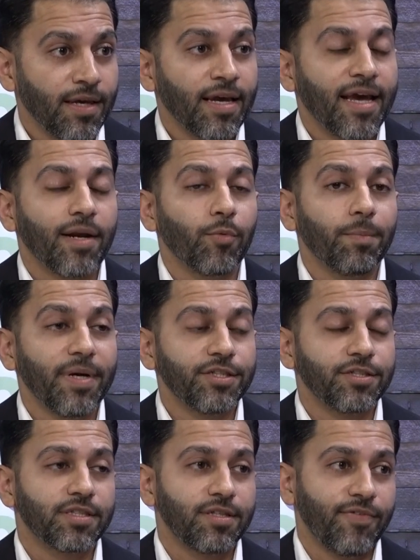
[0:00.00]
And when
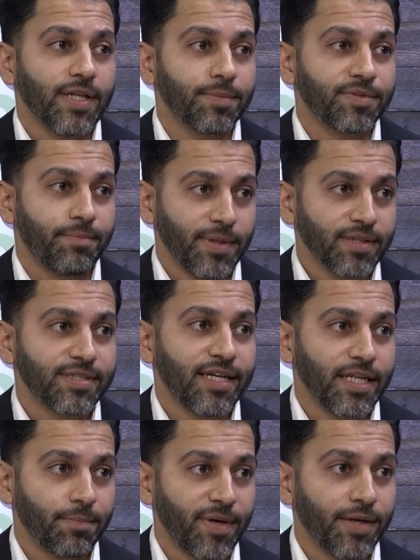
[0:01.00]
patients develop
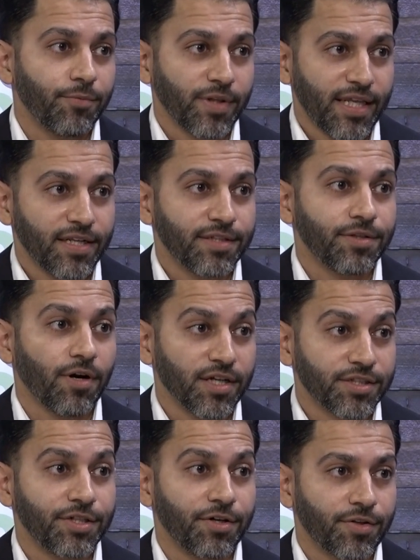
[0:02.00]
debilitating pain related to
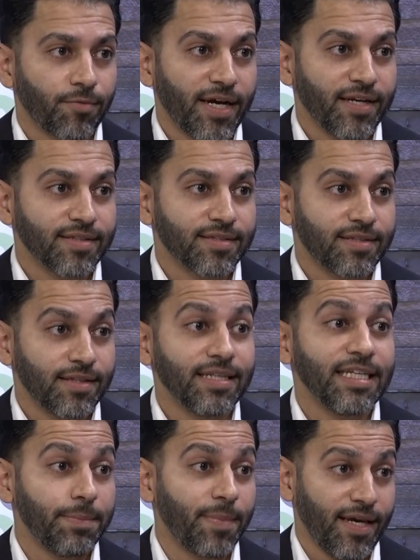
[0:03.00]
osteoarthritis,
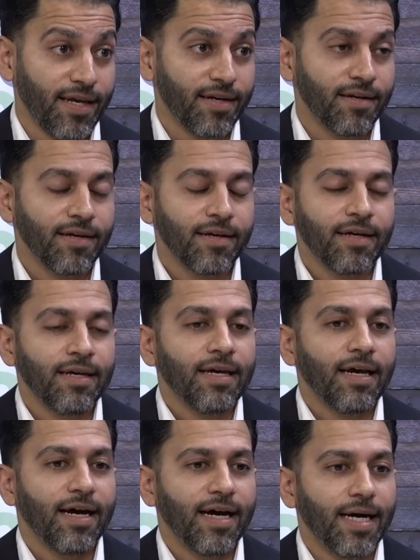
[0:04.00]
knee pain,
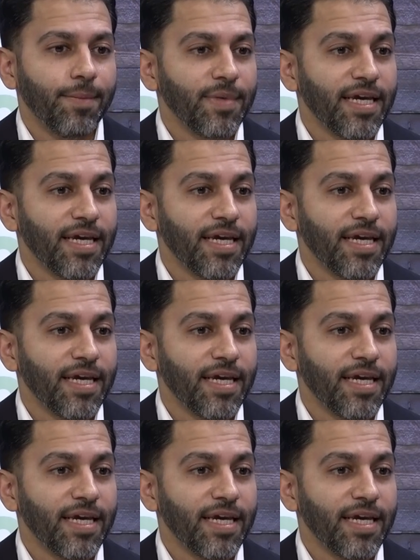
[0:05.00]
it